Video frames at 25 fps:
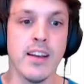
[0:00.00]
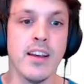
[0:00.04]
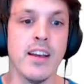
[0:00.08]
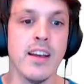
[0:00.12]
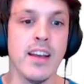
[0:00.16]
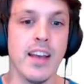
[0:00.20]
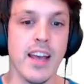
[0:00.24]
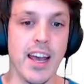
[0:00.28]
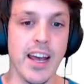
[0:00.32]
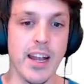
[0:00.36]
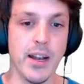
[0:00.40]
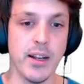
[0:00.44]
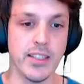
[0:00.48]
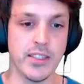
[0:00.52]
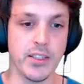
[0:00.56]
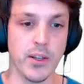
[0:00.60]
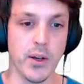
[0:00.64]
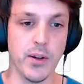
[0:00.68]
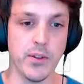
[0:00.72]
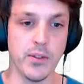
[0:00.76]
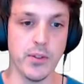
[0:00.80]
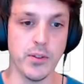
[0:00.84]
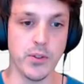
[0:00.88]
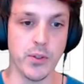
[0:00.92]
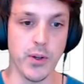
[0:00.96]
and it's
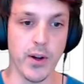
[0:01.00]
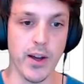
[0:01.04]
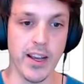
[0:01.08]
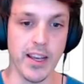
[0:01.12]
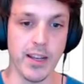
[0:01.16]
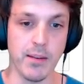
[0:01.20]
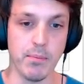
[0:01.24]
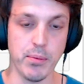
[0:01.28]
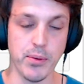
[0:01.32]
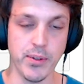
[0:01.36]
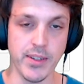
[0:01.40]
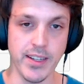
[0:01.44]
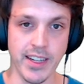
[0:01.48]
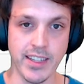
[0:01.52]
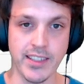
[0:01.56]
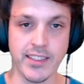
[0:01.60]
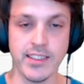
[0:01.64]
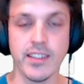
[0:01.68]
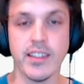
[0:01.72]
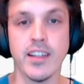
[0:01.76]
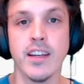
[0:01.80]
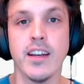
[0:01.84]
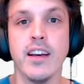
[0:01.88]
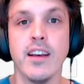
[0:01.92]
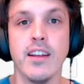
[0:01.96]
going to try and
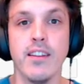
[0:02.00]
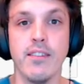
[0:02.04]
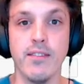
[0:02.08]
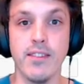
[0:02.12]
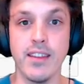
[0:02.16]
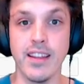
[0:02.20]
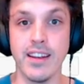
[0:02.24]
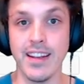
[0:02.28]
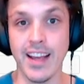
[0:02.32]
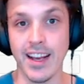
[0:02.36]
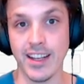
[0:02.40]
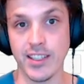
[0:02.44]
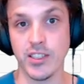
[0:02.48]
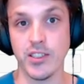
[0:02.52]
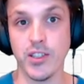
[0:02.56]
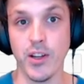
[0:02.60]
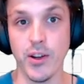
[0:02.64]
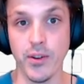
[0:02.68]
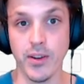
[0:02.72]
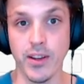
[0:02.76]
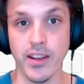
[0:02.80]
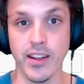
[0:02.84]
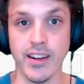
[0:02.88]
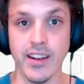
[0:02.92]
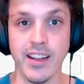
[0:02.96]
predict the next
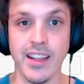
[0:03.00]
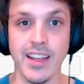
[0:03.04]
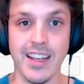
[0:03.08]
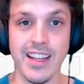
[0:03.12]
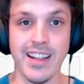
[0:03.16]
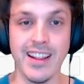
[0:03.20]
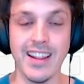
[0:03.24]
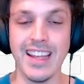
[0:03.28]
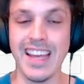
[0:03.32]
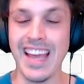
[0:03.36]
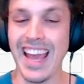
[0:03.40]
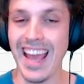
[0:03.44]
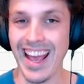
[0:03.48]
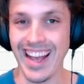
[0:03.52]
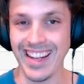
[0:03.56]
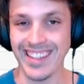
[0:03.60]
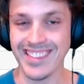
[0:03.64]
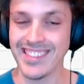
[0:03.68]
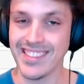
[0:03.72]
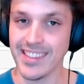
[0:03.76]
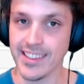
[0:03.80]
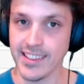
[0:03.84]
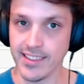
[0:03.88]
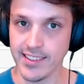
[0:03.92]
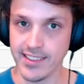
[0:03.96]
token in the
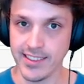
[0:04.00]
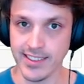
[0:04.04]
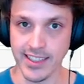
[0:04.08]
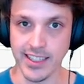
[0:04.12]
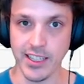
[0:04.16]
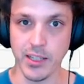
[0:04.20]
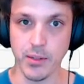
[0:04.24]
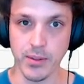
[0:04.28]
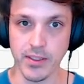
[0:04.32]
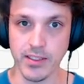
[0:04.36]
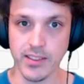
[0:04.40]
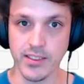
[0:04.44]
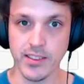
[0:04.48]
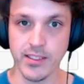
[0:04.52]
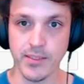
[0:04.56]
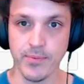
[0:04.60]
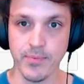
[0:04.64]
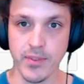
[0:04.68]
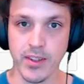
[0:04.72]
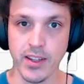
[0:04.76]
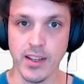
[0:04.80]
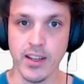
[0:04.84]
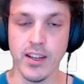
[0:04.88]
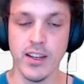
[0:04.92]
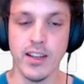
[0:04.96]
answer sequence.
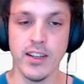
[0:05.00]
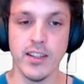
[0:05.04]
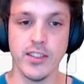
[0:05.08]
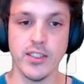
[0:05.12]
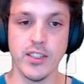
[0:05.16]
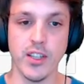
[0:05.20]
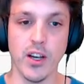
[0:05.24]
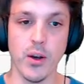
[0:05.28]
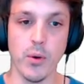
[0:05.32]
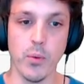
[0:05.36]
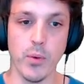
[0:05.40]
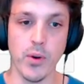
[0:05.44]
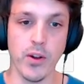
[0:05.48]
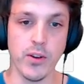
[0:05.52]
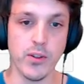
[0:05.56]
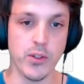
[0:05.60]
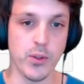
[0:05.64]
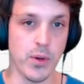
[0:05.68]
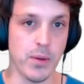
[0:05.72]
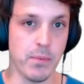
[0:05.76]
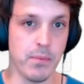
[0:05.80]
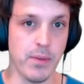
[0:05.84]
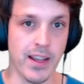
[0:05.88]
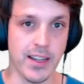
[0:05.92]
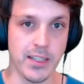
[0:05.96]
So we're not
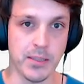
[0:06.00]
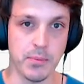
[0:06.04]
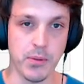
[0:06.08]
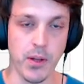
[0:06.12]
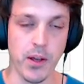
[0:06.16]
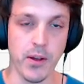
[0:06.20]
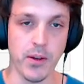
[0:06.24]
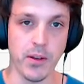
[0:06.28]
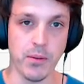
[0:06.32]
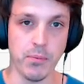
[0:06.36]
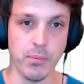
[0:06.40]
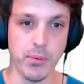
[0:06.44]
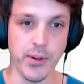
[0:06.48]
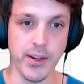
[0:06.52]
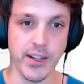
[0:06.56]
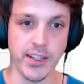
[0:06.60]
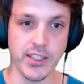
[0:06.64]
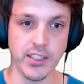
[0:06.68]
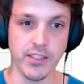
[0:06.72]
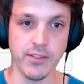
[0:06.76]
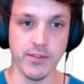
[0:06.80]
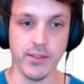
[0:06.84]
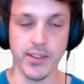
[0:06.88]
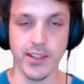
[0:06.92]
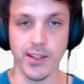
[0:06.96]
doing next token
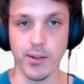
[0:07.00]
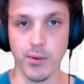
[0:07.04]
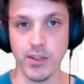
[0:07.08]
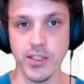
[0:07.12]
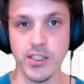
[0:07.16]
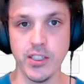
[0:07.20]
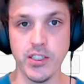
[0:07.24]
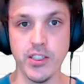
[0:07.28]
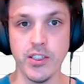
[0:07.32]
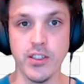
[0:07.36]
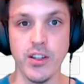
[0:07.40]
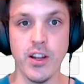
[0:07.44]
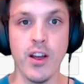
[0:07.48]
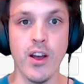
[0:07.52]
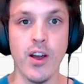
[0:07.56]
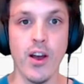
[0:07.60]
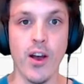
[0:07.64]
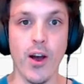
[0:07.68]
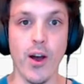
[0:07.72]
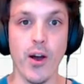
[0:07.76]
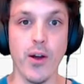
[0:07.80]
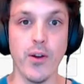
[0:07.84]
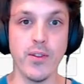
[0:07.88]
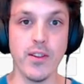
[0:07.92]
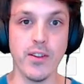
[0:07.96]
prediction for the question,
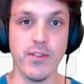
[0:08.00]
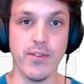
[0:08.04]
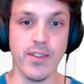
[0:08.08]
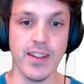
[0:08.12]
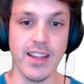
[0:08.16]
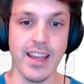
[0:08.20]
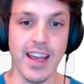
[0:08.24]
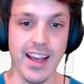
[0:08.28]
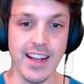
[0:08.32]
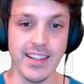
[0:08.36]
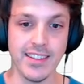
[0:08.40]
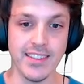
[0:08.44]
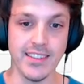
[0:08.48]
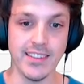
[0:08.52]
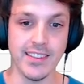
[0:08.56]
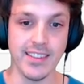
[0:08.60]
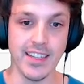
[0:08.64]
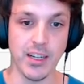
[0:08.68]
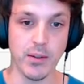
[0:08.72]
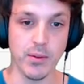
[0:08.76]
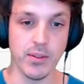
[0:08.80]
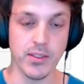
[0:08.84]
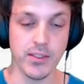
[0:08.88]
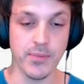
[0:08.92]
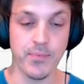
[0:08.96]
only for the answer
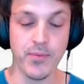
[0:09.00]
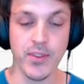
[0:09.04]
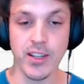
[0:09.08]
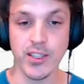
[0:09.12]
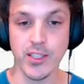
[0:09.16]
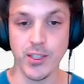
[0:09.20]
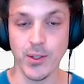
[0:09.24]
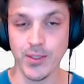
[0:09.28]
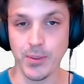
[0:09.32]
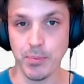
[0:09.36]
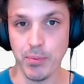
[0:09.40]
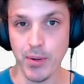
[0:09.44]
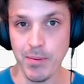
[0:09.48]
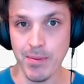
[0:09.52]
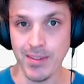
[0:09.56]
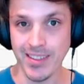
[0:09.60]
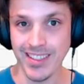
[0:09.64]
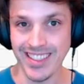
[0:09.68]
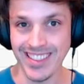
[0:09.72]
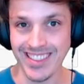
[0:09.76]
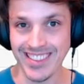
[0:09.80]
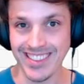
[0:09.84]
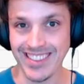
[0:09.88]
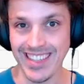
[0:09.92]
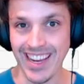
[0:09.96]
sequence. So it's pretty much
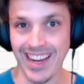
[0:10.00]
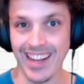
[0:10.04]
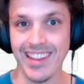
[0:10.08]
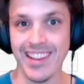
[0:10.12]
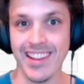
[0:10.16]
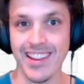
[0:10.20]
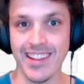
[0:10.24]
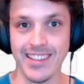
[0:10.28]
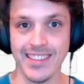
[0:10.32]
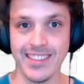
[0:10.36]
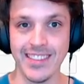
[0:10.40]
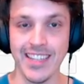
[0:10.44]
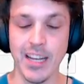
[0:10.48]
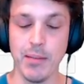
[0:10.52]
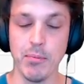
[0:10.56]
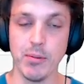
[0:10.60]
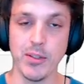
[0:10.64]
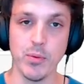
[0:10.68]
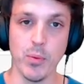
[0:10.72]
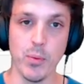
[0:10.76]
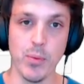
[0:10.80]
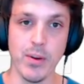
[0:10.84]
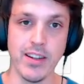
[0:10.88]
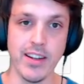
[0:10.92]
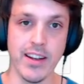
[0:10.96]
exactly the same
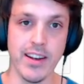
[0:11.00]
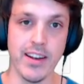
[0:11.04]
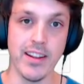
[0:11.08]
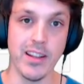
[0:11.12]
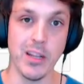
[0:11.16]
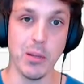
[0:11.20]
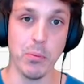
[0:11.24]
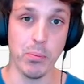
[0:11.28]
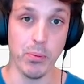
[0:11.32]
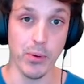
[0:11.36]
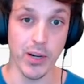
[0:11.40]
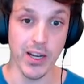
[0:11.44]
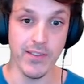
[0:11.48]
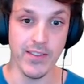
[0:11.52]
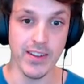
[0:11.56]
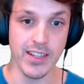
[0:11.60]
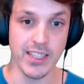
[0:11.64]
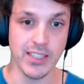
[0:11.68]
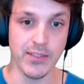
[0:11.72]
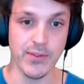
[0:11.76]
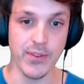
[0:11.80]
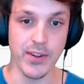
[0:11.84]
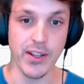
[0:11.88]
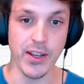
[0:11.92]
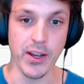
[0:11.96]
as what we did in the
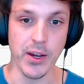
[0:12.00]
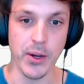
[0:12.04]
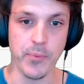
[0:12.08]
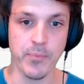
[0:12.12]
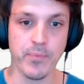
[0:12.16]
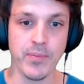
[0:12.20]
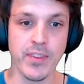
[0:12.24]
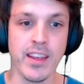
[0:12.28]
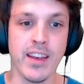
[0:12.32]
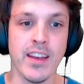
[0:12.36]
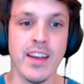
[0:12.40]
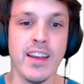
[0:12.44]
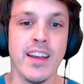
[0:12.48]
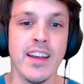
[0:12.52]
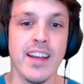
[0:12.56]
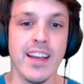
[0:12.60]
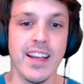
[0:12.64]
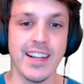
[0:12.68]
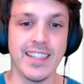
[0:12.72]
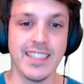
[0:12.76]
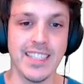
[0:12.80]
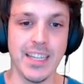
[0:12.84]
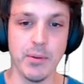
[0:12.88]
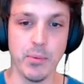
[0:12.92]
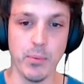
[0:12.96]
previous video,
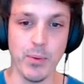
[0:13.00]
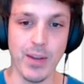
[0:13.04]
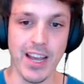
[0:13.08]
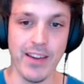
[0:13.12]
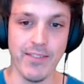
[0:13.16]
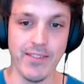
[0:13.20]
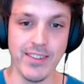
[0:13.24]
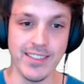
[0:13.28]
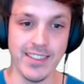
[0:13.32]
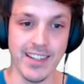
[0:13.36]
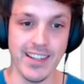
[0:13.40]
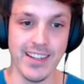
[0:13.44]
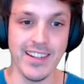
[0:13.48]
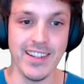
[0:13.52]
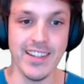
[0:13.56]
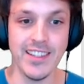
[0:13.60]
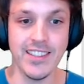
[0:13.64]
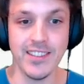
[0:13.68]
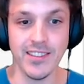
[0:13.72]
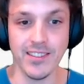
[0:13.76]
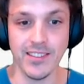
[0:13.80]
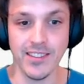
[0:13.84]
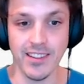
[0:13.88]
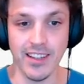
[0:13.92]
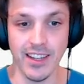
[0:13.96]
except we have this
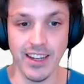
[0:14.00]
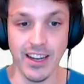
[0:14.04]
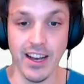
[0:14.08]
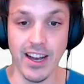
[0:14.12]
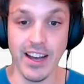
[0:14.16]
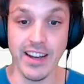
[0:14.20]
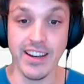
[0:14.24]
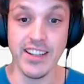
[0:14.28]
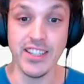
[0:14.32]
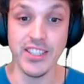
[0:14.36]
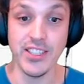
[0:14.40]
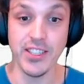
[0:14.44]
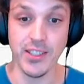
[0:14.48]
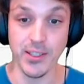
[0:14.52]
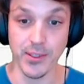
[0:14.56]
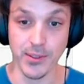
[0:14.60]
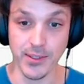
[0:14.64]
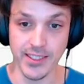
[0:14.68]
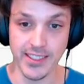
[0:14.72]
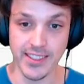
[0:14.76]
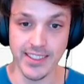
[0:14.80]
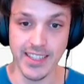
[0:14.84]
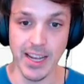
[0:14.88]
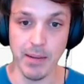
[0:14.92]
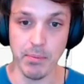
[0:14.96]
initial additional
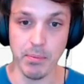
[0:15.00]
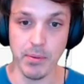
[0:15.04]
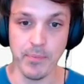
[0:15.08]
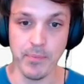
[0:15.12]
step